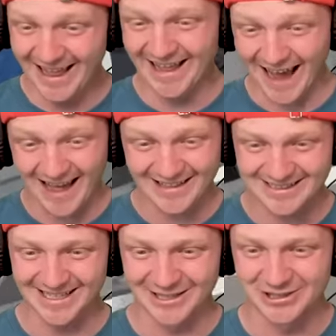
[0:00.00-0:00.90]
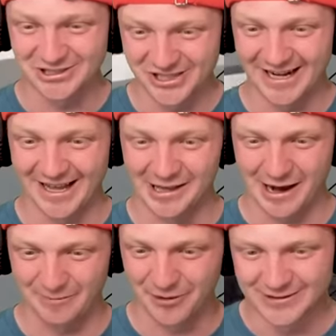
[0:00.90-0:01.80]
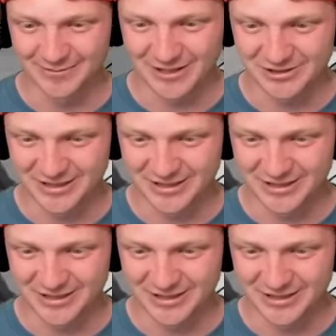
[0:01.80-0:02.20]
that looks like a legit helicopter. Some extra